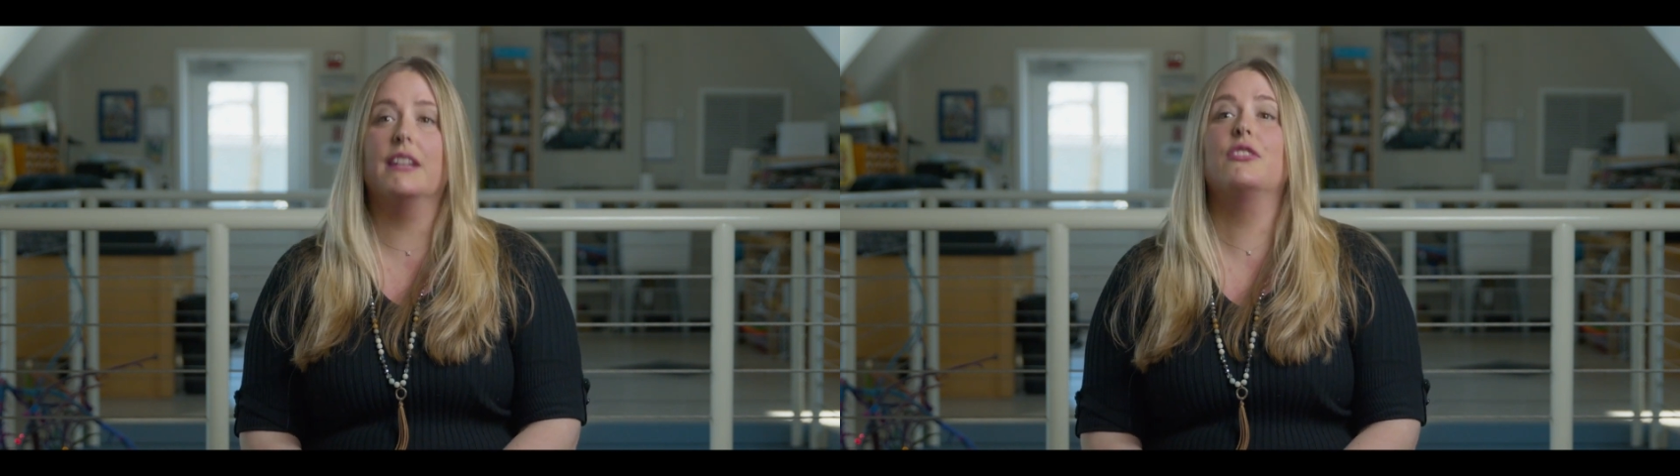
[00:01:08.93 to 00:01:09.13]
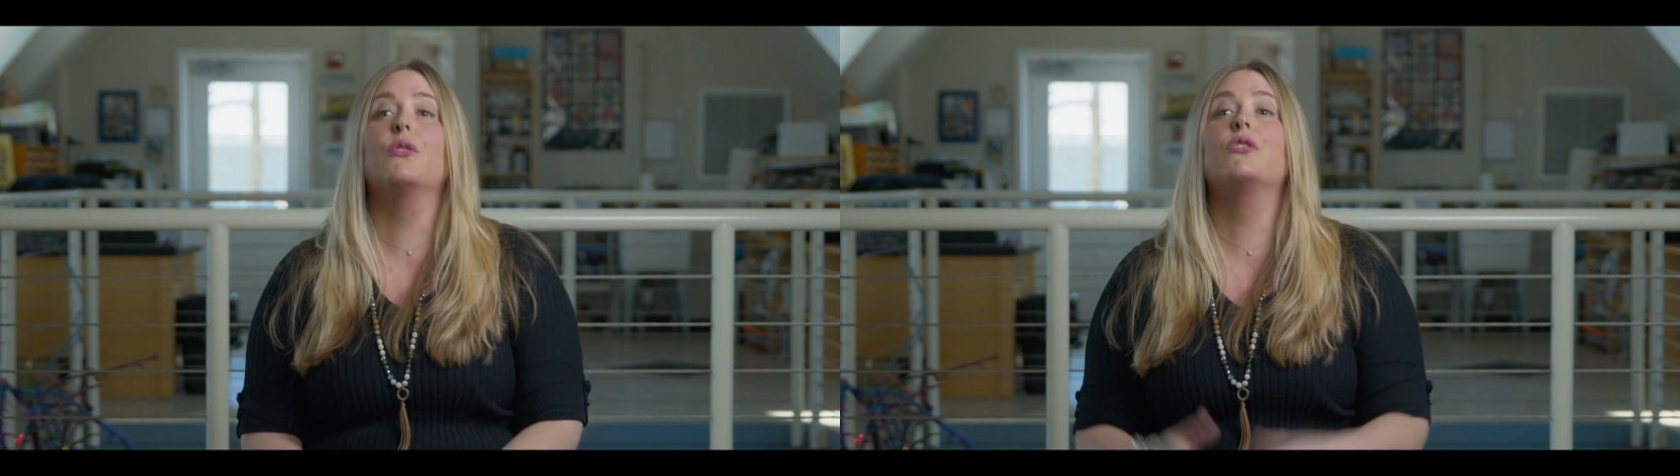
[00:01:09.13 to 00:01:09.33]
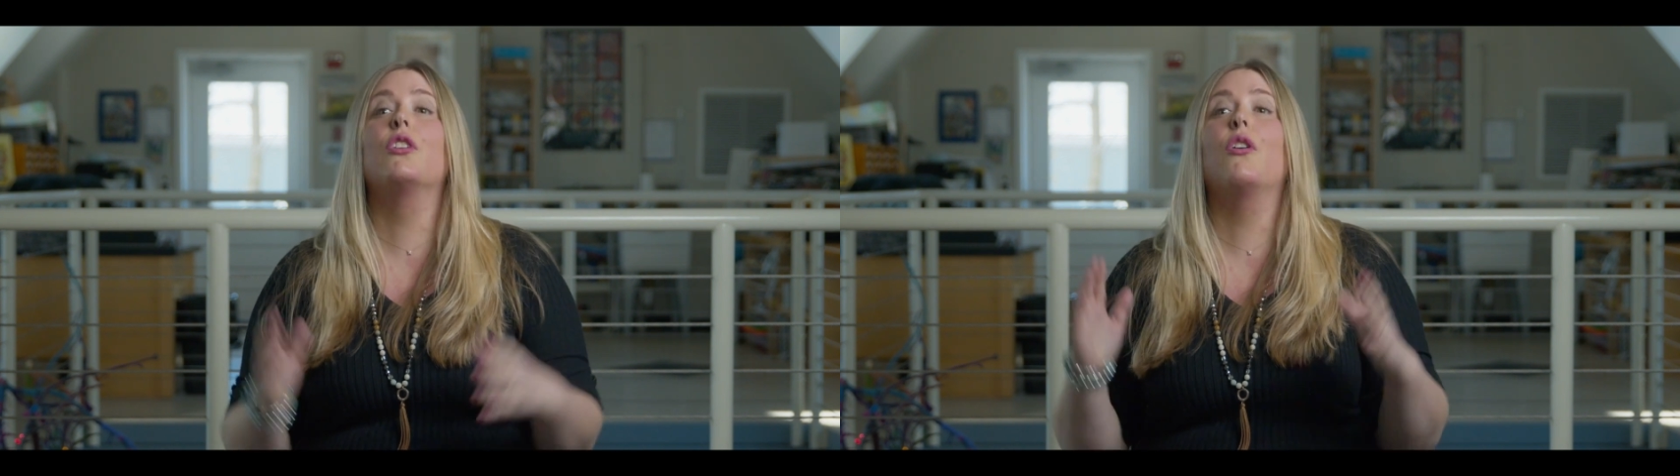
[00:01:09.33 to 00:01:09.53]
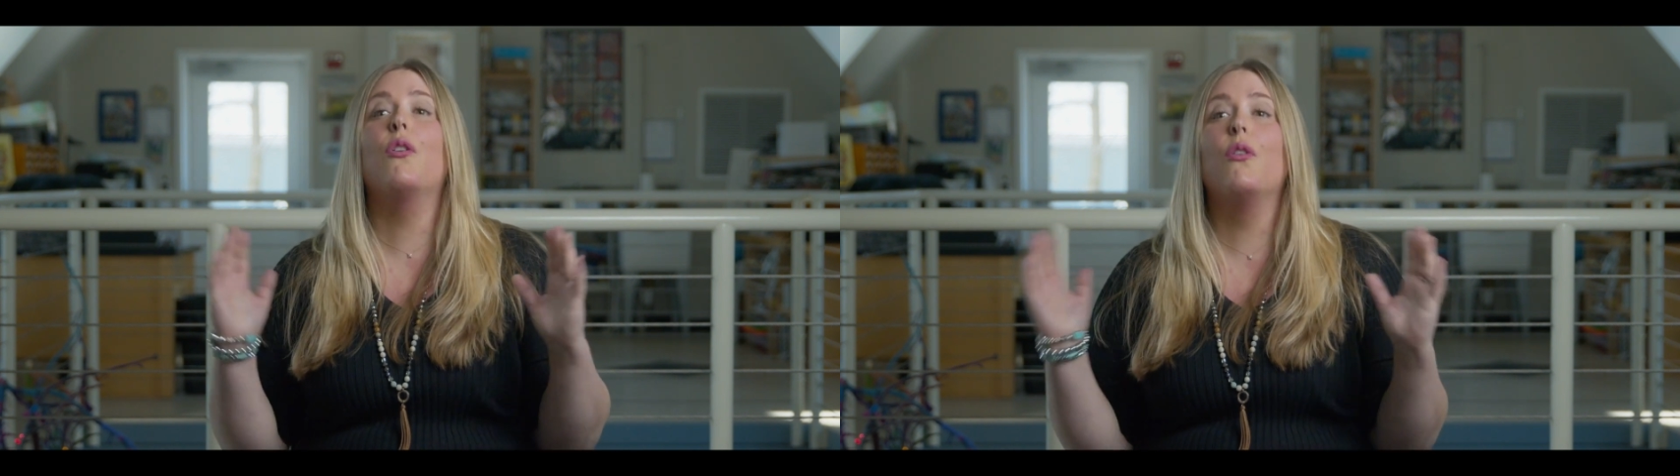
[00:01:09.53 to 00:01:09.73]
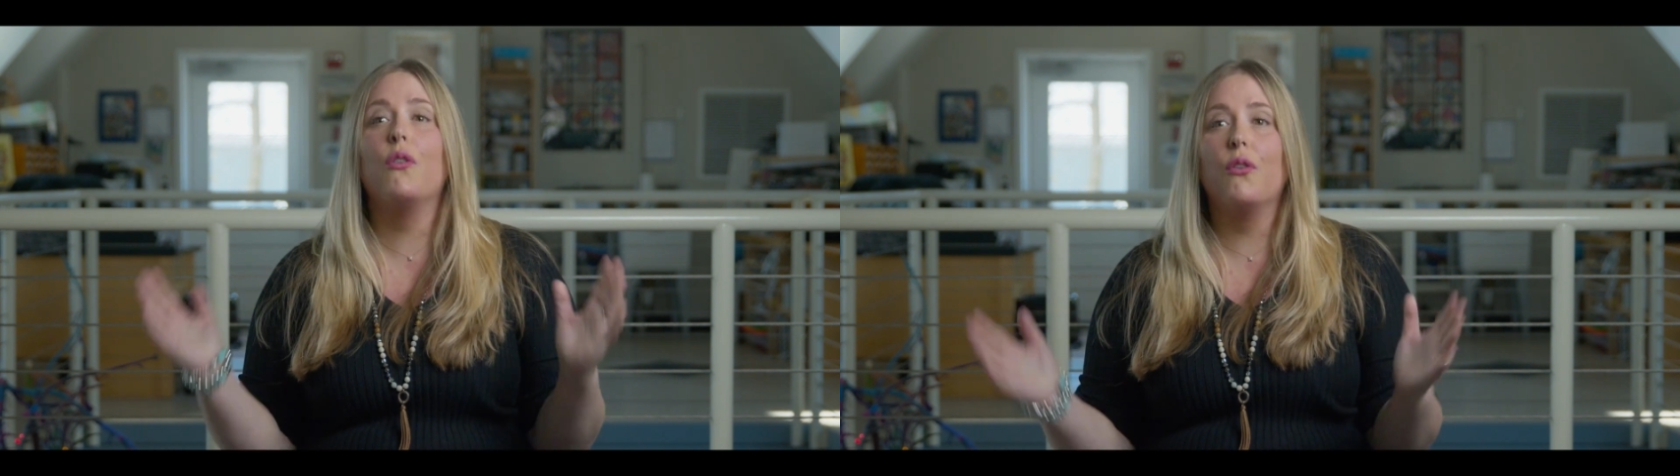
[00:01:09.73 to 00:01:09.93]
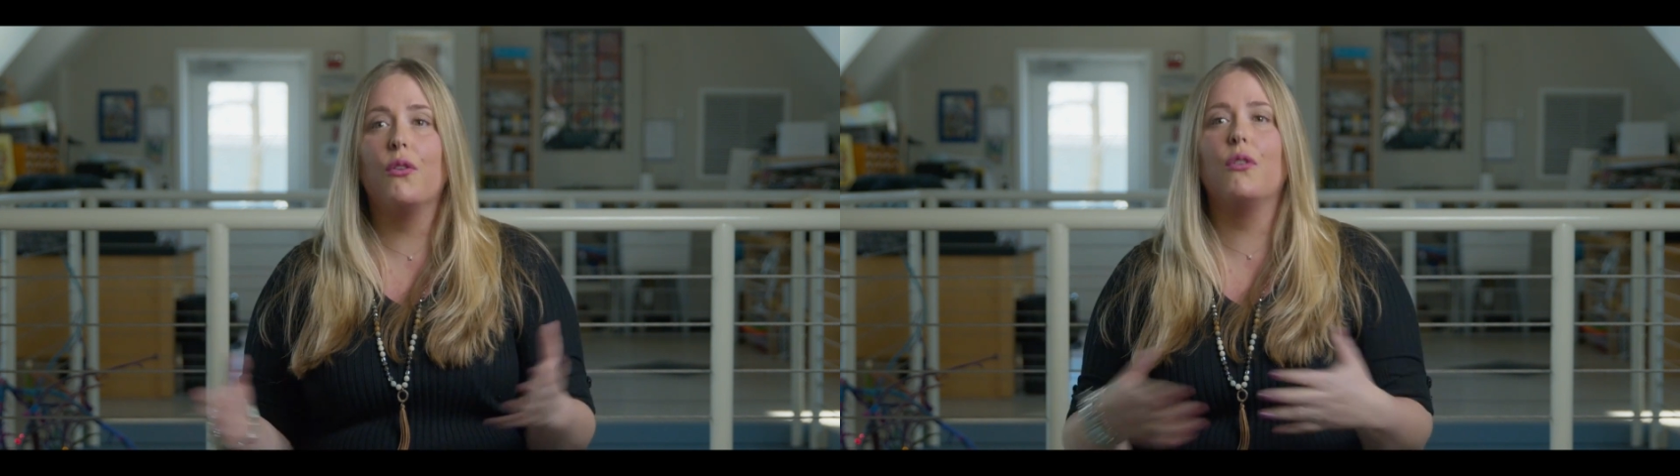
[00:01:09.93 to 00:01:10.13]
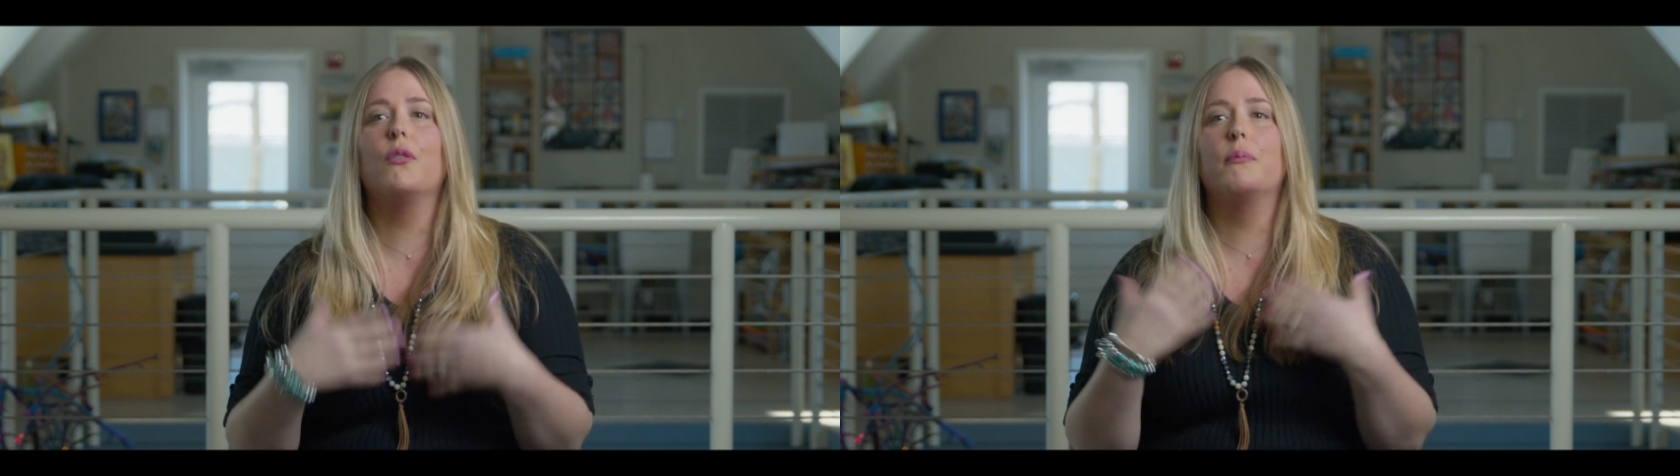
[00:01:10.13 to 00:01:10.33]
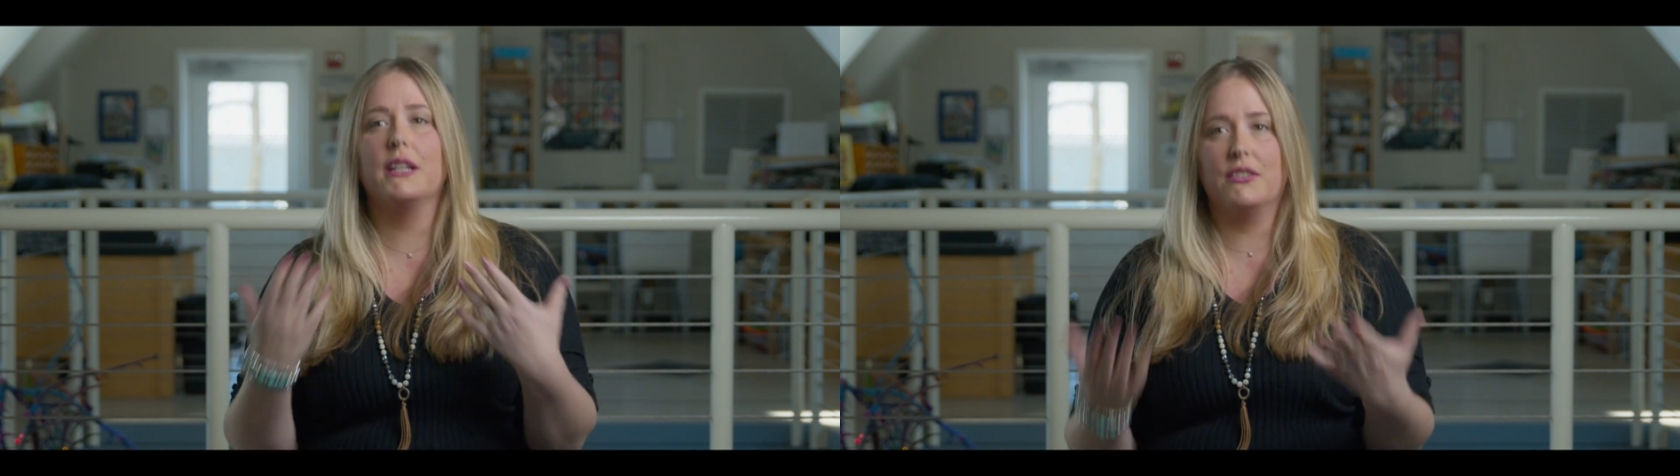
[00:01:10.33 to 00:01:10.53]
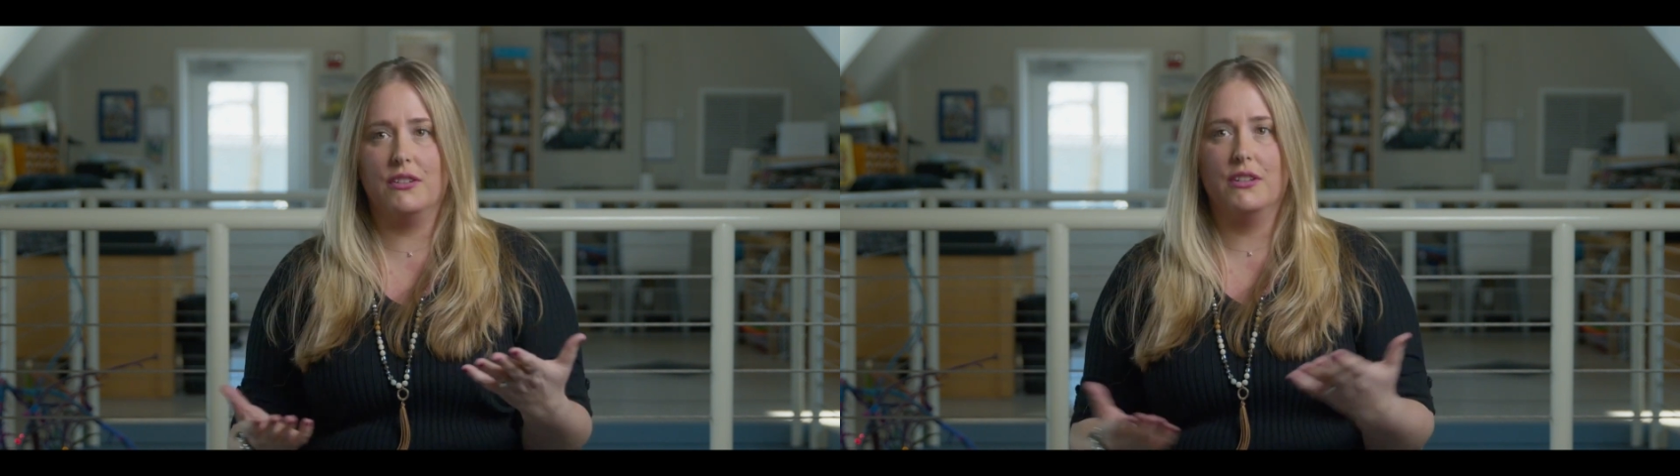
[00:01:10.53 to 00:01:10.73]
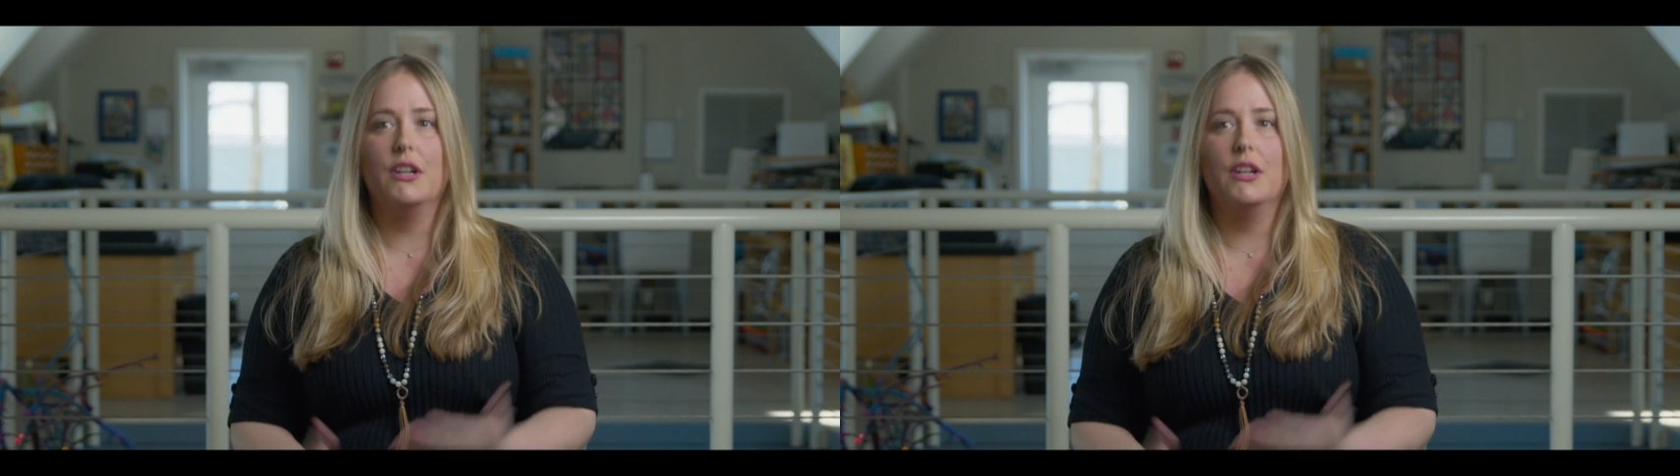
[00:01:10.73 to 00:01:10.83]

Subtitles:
So it's the whole picture.